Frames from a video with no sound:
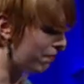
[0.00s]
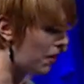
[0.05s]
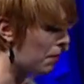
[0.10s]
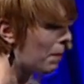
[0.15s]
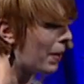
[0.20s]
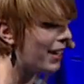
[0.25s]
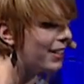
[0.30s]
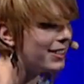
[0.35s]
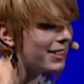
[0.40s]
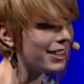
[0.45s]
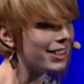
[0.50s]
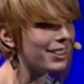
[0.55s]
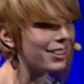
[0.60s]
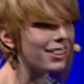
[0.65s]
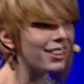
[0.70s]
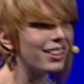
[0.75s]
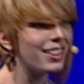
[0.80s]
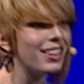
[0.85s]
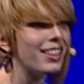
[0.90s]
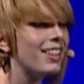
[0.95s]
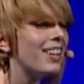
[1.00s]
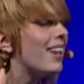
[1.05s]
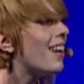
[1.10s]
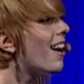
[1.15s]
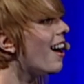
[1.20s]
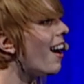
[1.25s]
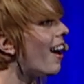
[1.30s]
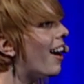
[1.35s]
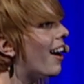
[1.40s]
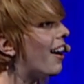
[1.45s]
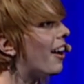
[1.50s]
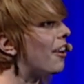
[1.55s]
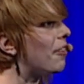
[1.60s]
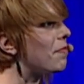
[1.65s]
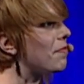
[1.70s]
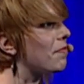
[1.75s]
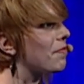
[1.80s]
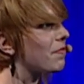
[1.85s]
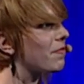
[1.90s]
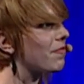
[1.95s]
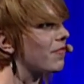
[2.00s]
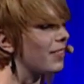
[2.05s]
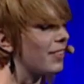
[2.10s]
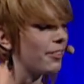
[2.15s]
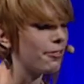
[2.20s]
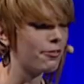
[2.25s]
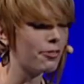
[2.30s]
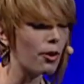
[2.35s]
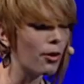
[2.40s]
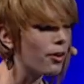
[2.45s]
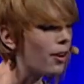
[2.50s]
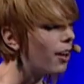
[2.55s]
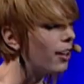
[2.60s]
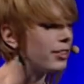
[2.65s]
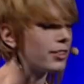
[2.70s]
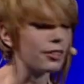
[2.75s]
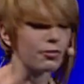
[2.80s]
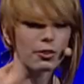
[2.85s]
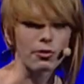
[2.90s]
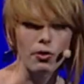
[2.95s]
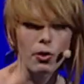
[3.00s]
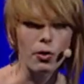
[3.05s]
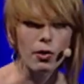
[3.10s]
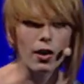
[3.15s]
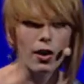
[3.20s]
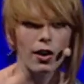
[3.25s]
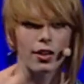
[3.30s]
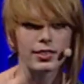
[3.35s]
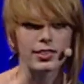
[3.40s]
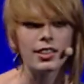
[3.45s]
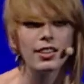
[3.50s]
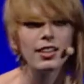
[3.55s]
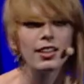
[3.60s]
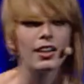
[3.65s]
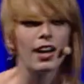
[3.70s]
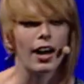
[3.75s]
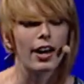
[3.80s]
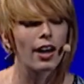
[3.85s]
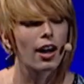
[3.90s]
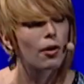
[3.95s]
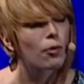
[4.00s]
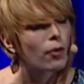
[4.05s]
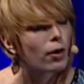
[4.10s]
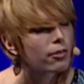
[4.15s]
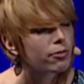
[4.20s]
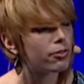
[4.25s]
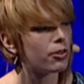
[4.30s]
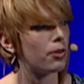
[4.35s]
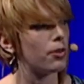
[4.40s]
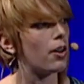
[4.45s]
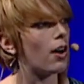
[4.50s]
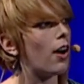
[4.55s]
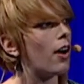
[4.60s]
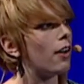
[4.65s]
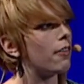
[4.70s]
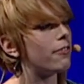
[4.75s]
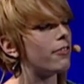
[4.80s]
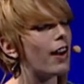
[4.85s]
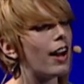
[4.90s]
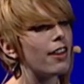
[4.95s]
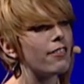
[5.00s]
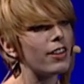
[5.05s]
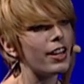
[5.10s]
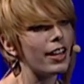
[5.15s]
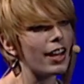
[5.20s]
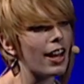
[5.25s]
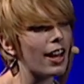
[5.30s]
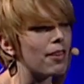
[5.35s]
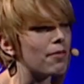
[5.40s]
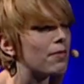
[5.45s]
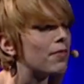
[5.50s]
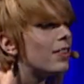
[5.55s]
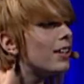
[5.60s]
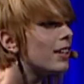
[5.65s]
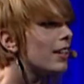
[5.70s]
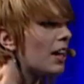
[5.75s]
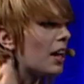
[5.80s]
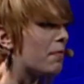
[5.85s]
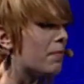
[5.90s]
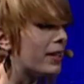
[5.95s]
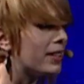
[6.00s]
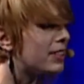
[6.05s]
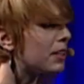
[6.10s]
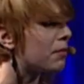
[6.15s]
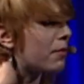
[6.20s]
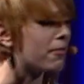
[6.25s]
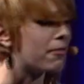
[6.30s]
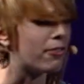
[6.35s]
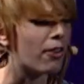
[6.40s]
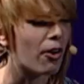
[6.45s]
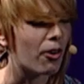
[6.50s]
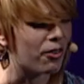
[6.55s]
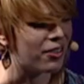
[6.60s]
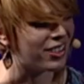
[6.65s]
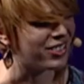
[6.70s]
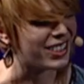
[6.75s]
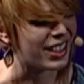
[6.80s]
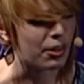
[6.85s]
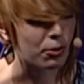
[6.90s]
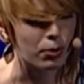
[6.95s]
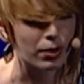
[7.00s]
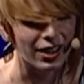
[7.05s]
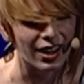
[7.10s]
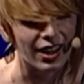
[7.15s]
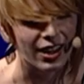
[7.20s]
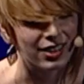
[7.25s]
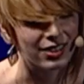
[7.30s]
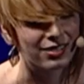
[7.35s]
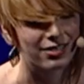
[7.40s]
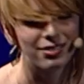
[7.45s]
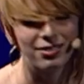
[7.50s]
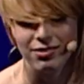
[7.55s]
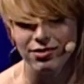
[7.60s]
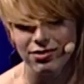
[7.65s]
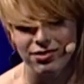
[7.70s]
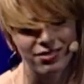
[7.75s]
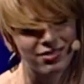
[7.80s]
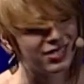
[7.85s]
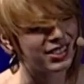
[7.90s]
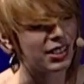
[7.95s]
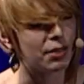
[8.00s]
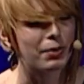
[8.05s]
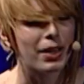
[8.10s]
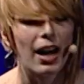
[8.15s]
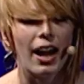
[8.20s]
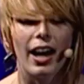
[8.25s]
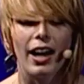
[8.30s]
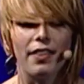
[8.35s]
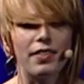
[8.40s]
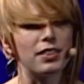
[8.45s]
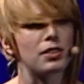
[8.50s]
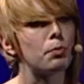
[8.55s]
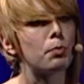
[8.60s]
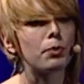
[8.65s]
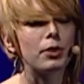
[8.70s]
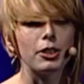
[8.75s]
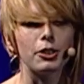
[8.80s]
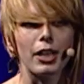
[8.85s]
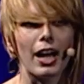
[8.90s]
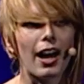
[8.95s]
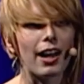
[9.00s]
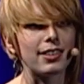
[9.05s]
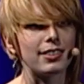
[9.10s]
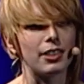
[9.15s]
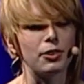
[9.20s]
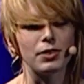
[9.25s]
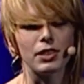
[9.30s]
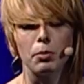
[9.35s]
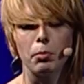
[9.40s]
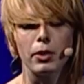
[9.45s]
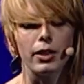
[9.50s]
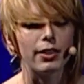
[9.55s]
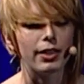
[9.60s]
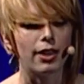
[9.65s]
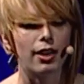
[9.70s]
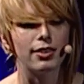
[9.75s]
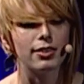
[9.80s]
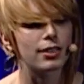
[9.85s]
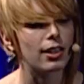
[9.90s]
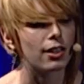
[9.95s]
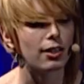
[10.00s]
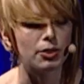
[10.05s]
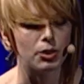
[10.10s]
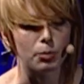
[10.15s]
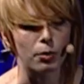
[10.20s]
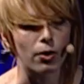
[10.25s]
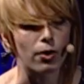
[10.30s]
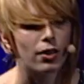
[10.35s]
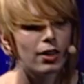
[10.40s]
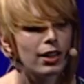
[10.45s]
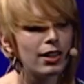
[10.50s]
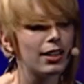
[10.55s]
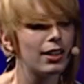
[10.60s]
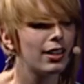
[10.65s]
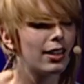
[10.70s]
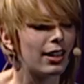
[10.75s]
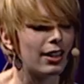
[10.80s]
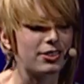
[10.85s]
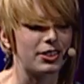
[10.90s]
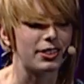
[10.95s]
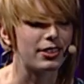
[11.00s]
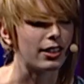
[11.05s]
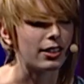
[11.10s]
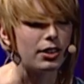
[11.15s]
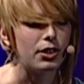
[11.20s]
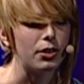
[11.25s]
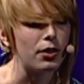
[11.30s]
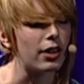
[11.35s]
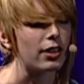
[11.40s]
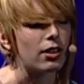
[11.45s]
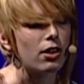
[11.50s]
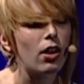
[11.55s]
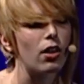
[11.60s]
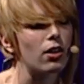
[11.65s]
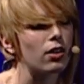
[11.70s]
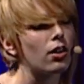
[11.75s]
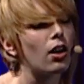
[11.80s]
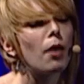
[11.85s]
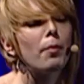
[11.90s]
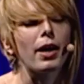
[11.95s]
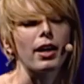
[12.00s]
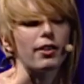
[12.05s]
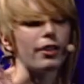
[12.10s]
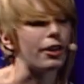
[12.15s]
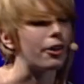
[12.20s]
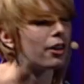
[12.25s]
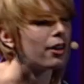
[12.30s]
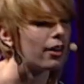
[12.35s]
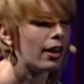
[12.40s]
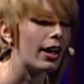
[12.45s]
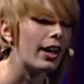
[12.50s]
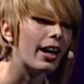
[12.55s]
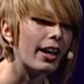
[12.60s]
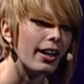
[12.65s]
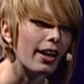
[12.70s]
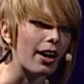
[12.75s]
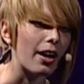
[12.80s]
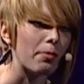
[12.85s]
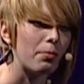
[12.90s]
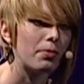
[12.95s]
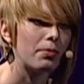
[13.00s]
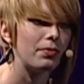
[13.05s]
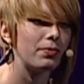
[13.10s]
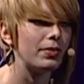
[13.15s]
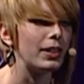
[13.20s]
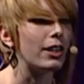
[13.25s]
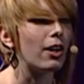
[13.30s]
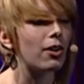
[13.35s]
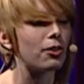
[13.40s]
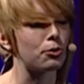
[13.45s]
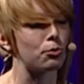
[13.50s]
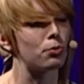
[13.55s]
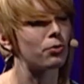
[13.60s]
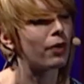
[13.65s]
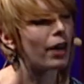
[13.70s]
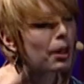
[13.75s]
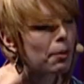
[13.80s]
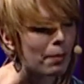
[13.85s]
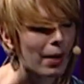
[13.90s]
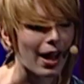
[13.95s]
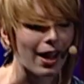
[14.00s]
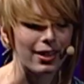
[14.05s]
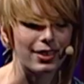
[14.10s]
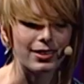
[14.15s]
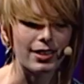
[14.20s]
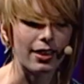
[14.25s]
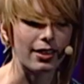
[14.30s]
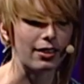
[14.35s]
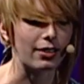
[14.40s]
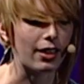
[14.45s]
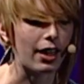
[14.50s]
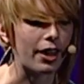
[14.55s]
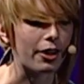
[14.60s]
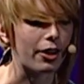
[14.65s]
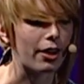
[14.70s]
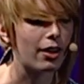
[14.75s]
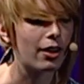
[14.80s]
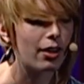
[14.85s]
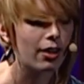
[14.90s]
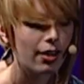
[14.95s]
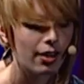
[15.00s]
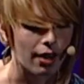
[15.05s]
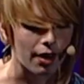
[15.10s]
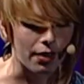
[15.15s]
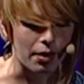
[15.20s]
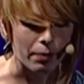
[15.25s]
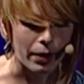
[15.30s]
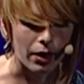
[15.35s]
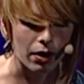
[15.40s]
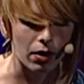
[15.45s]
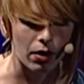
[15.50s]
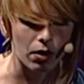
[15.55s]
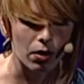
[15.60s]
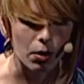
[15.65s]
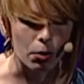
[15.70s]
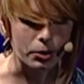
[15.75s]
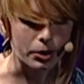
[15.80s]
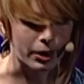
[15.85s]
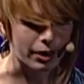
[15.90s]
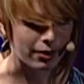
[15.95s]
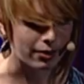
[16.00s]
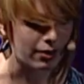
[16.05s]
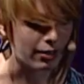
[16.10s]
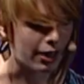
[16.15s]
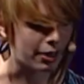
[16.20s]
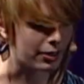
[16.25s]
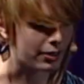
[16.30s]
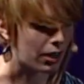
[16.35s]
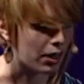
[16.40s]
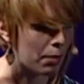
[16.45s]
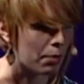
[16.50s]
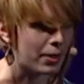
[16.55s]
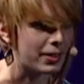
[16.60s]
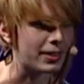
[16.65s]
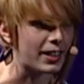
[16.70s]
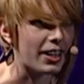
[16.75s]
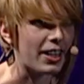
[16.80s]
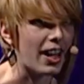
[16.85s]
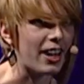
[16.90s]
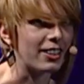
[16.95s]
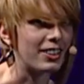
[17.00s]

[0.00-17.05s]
a painting? Um, phone calls after phone calls. I got one phone call at 5 a.m. I picked up the phone. I was like, what? I, some guy in this British accent. It's completely unintelligible. And it's just like, you know, I call, call back later. I hang up. He calls right back a second later. And I'm like, oh shit, I just hung up on CNN.